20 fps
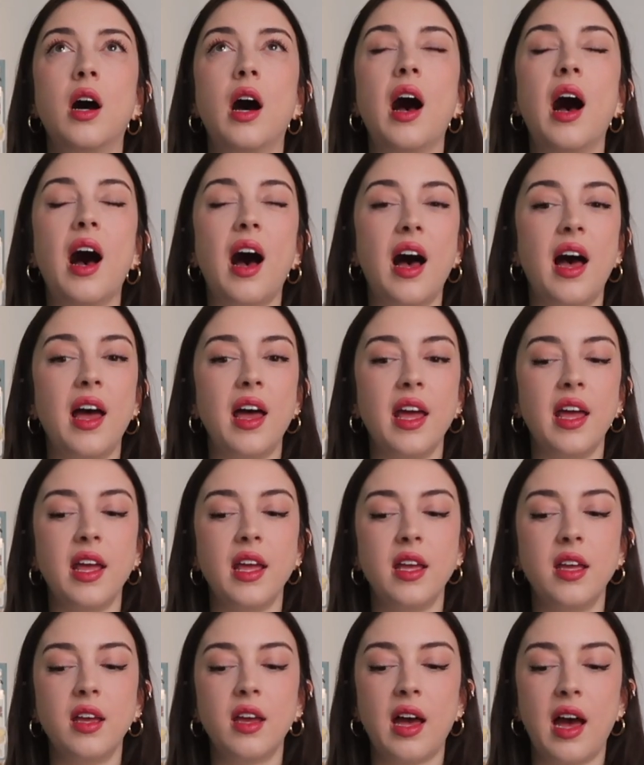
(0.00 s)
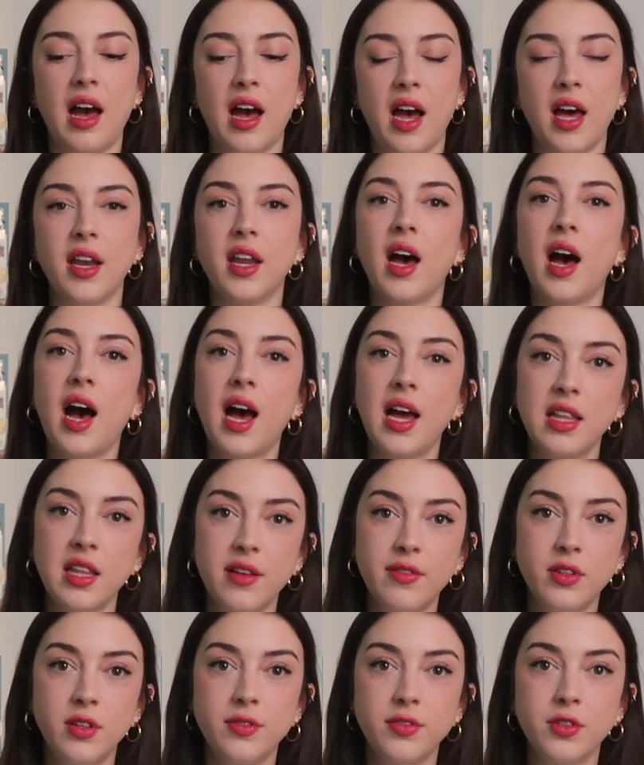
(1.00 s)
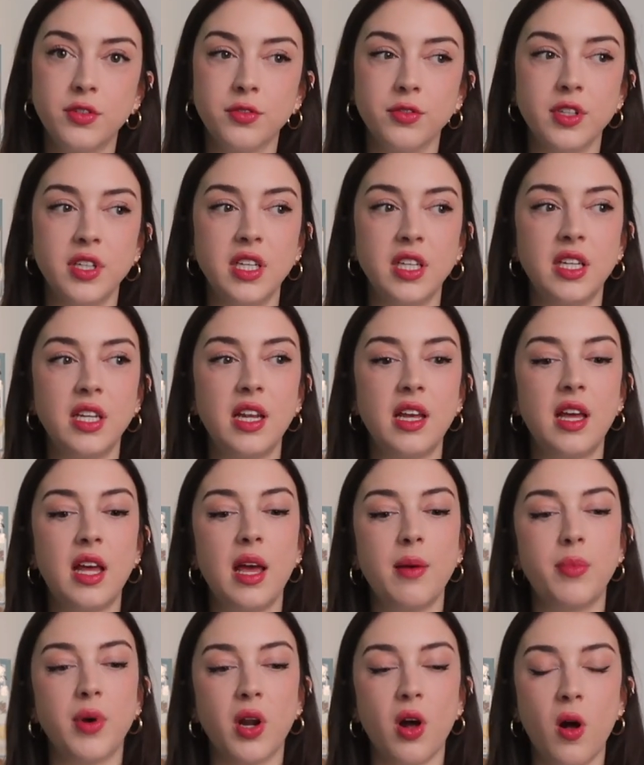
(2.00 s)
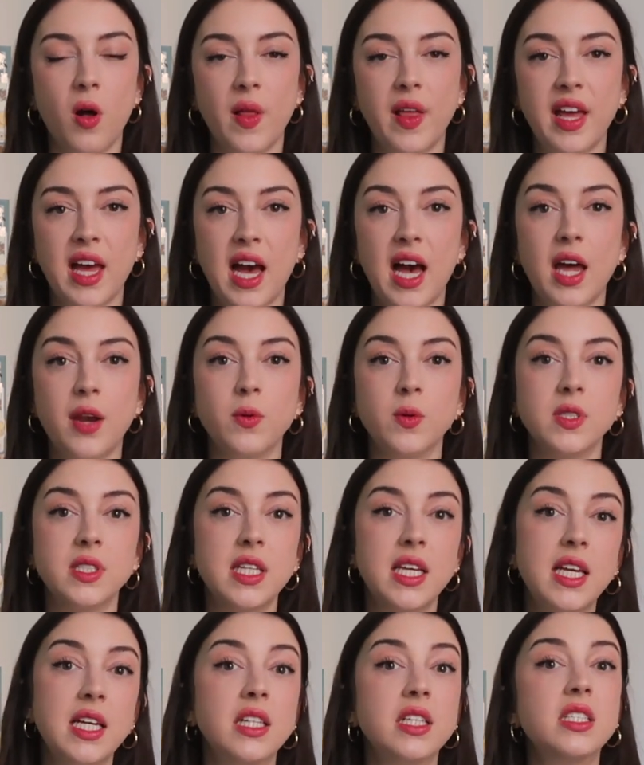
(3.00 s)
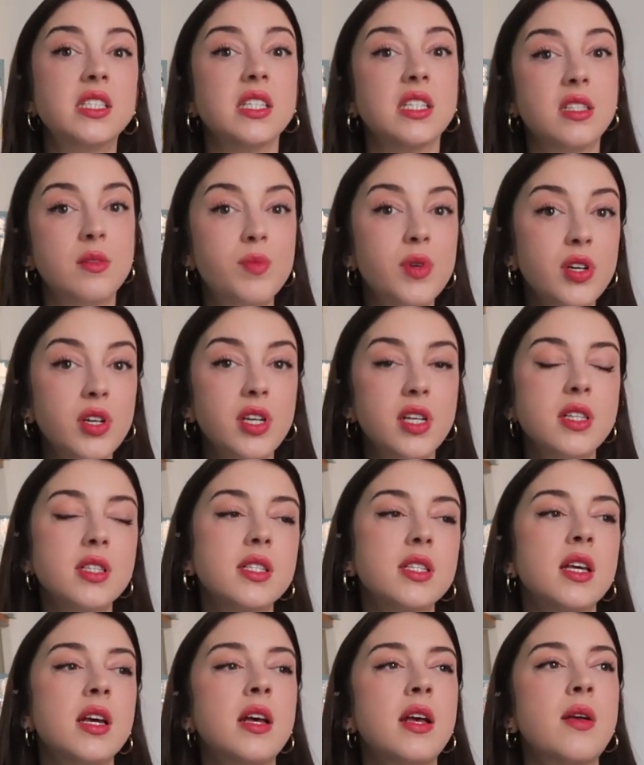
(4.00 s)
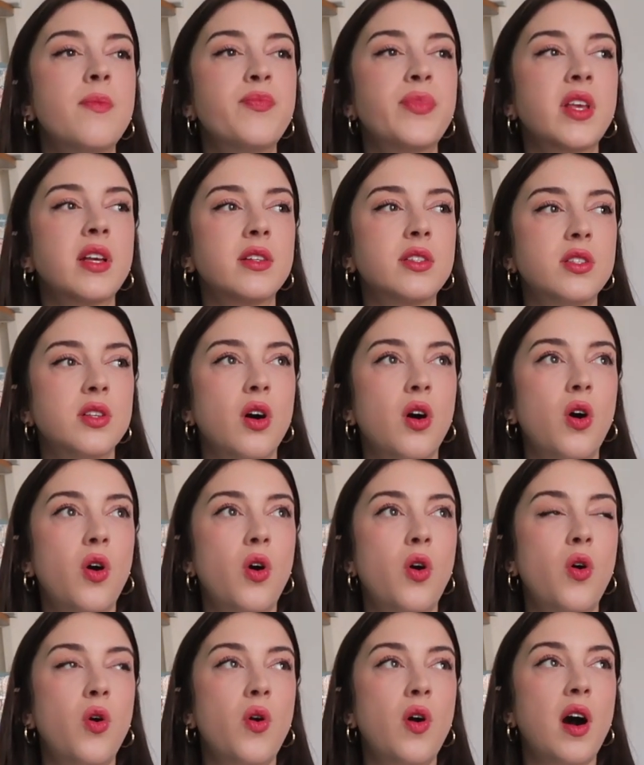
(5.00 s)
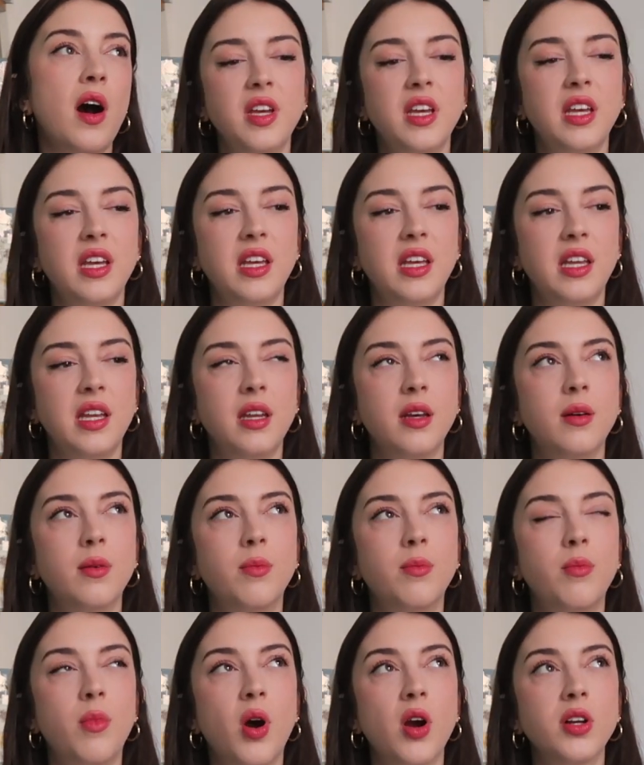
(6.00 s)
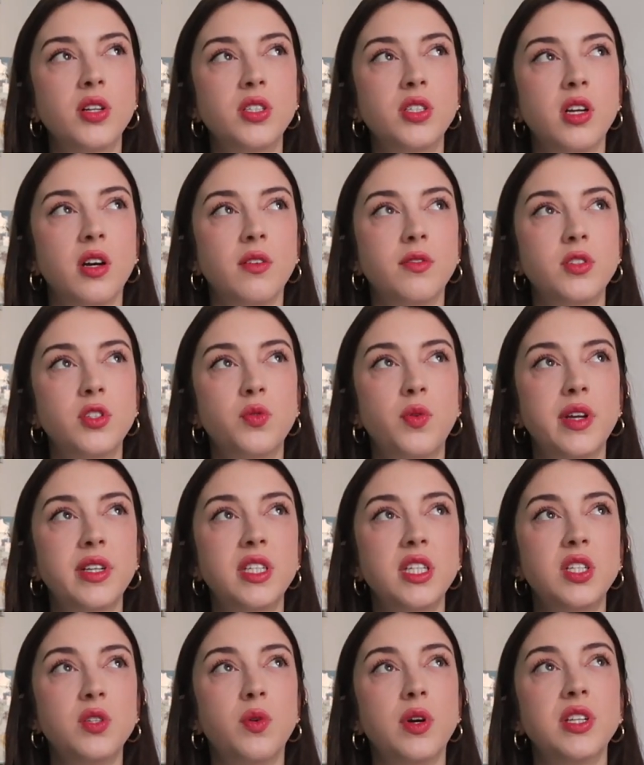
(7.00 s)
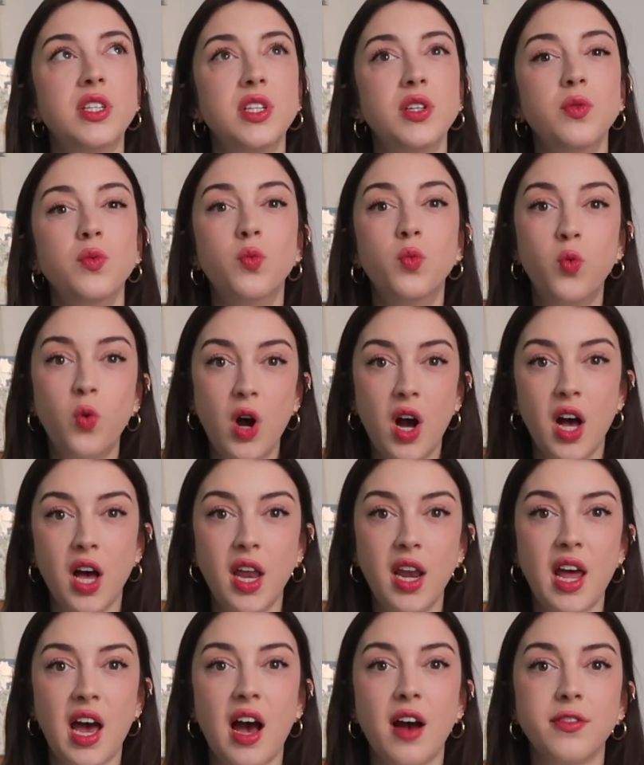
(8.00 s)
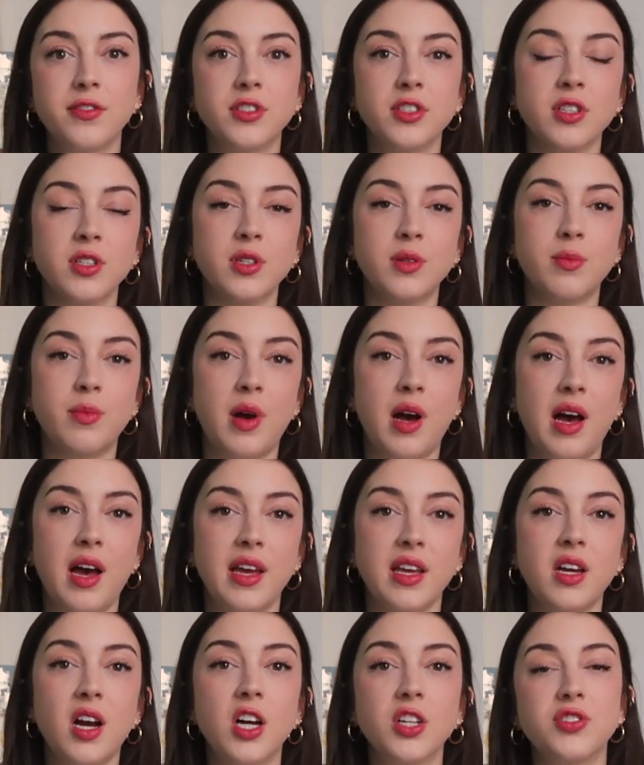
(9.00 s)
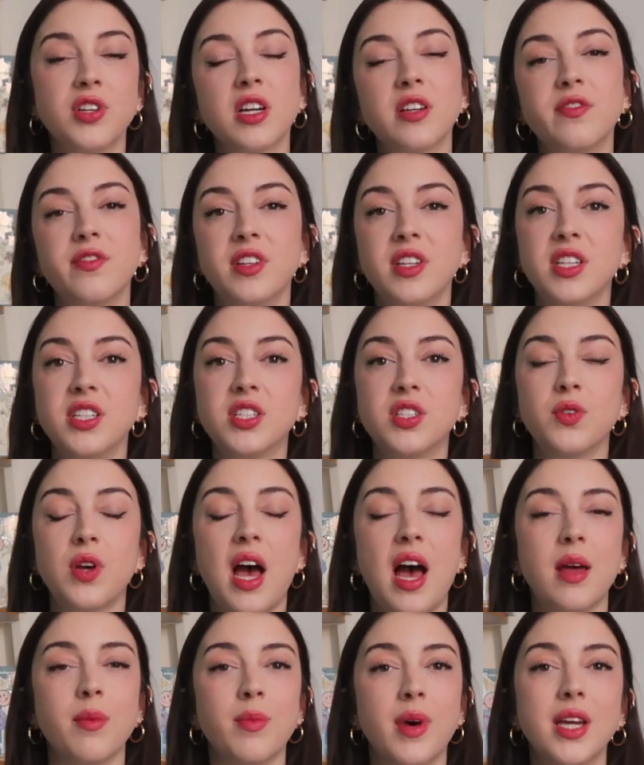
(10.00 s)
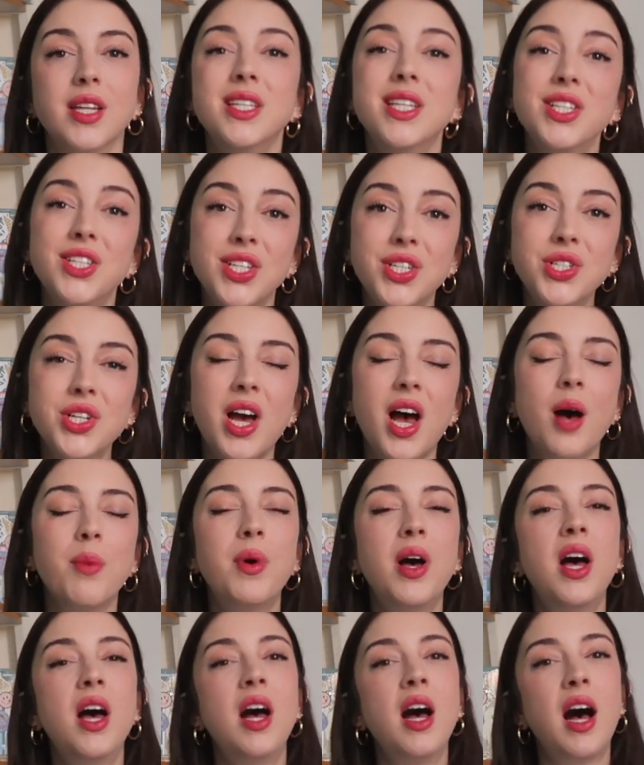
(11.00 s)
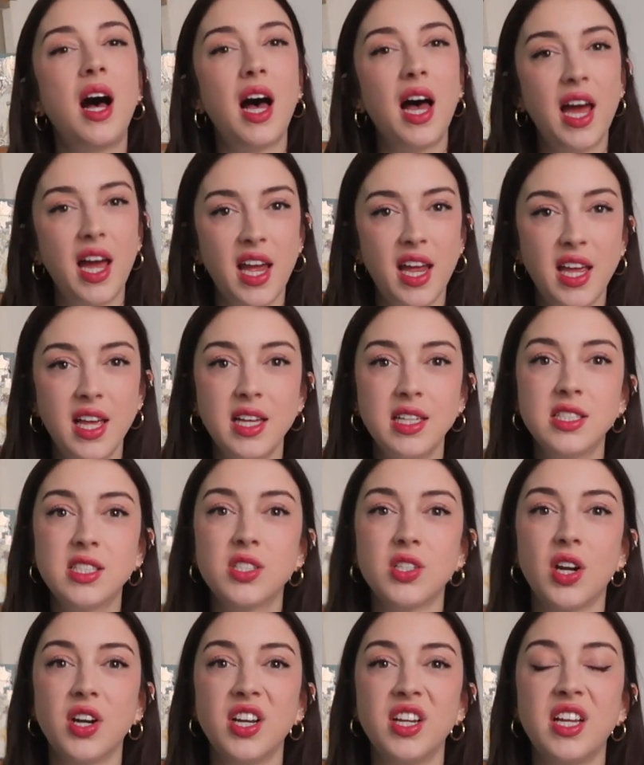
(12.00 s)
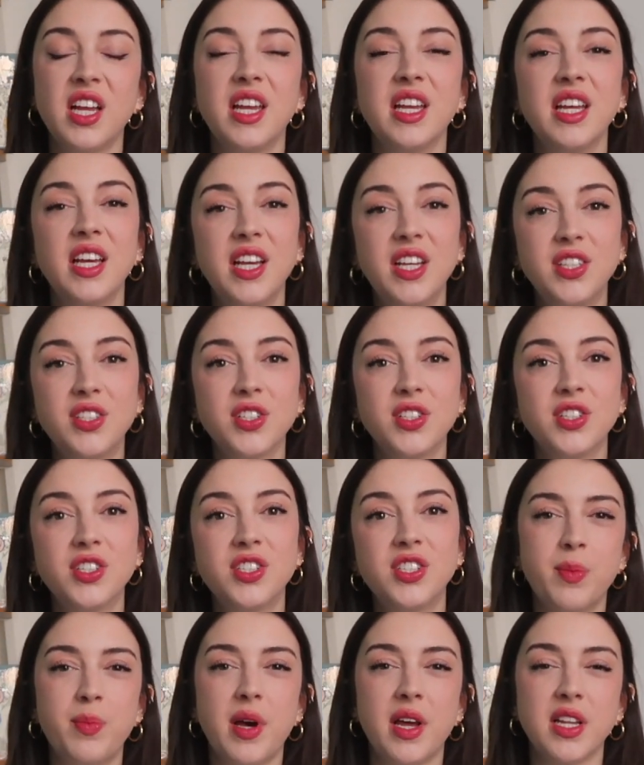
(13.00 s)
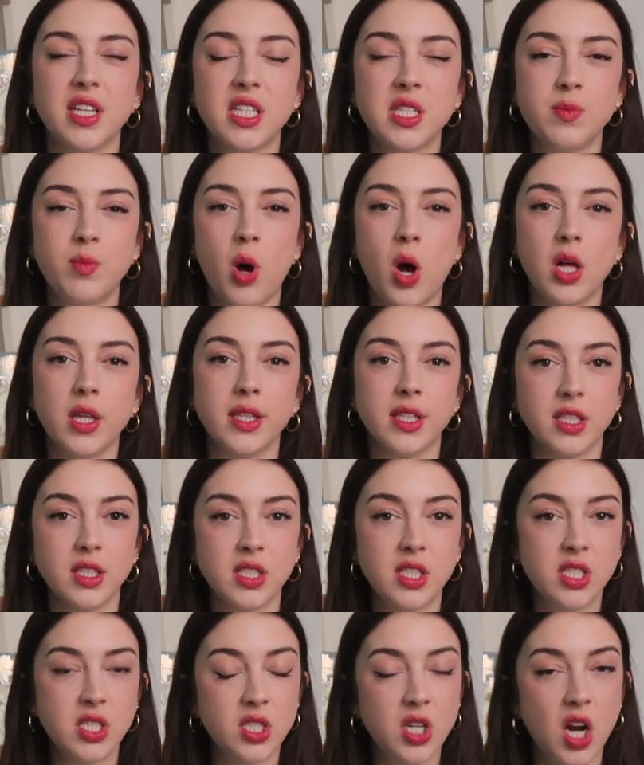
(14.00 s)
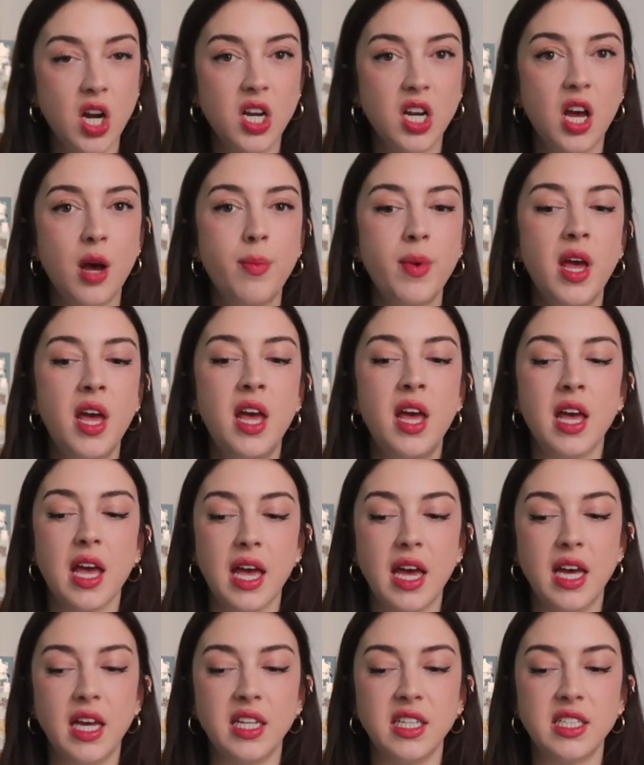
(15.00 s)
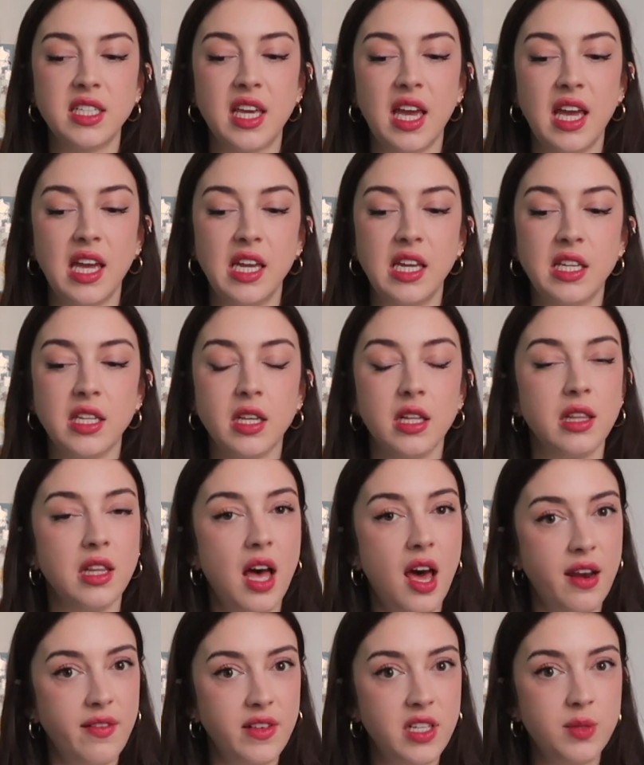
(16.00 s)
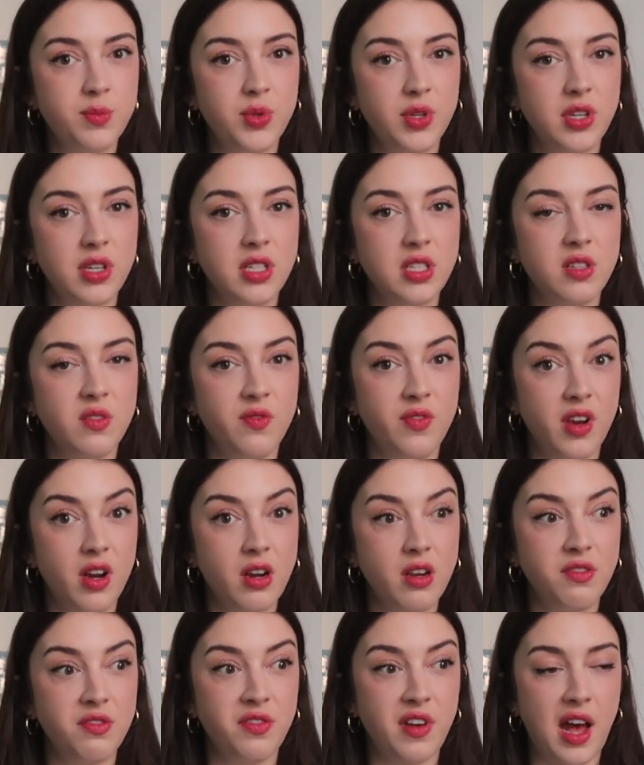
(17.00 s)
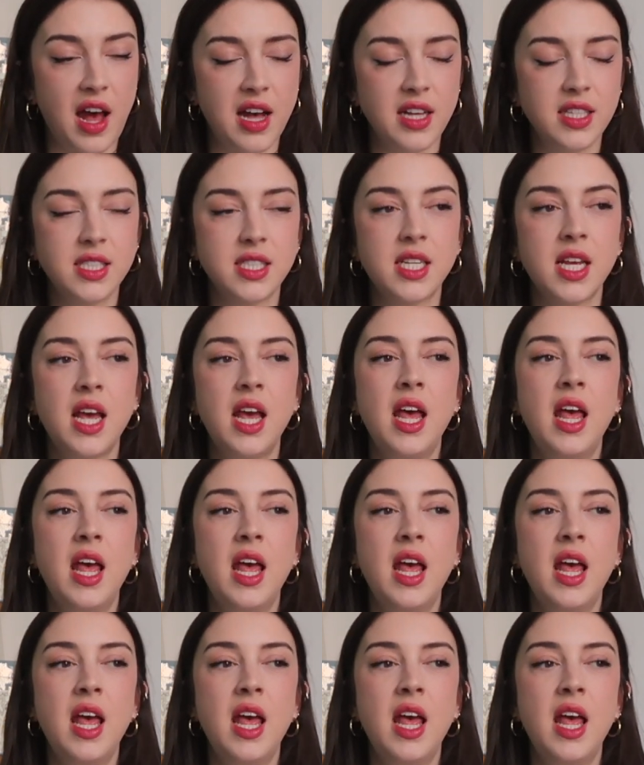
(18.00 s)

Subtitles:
I had a high level of Korean, but all I had was English experience. So in March of 2021, after my contract finished at my teaching job, I started an internship at a small little startup and gained a lot of experience very fast.